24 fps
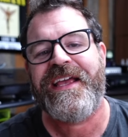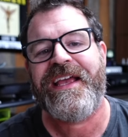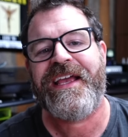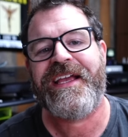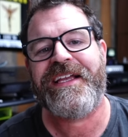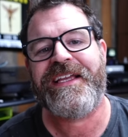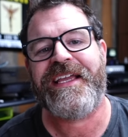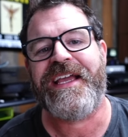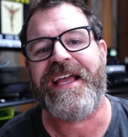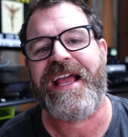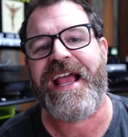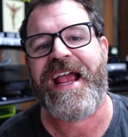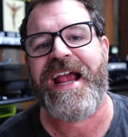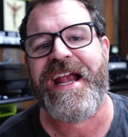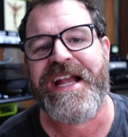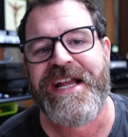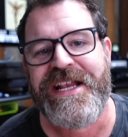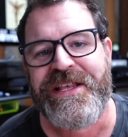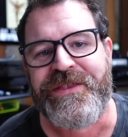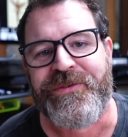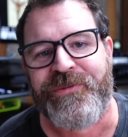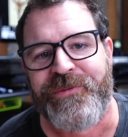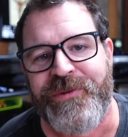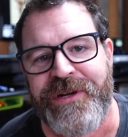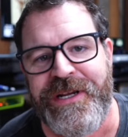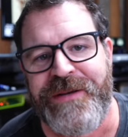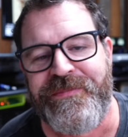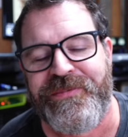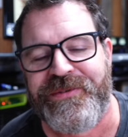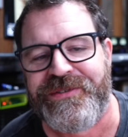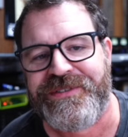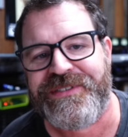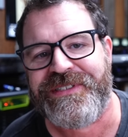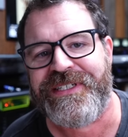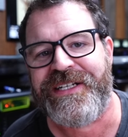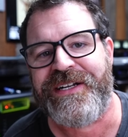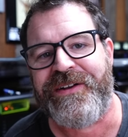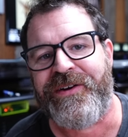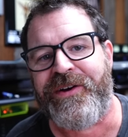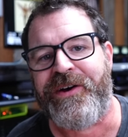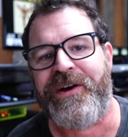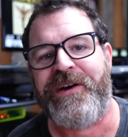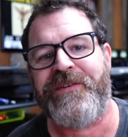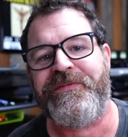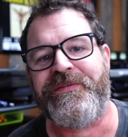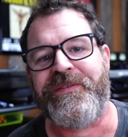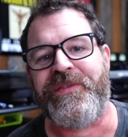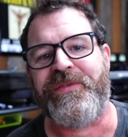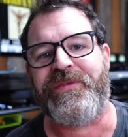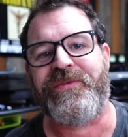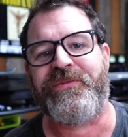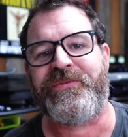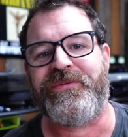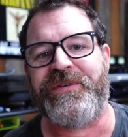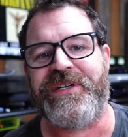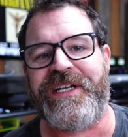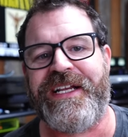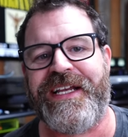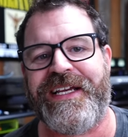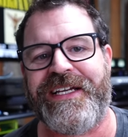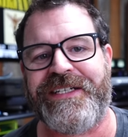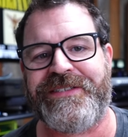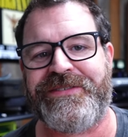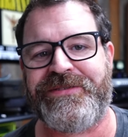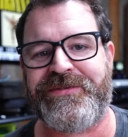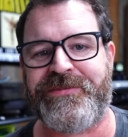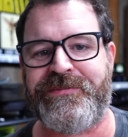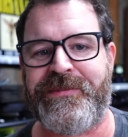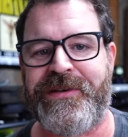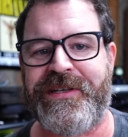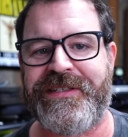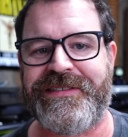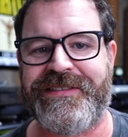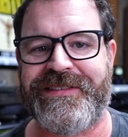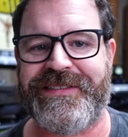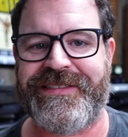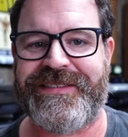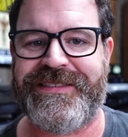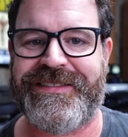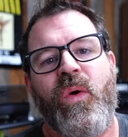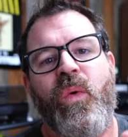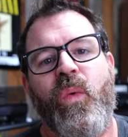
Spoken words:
and get 83% off in 3 extra months.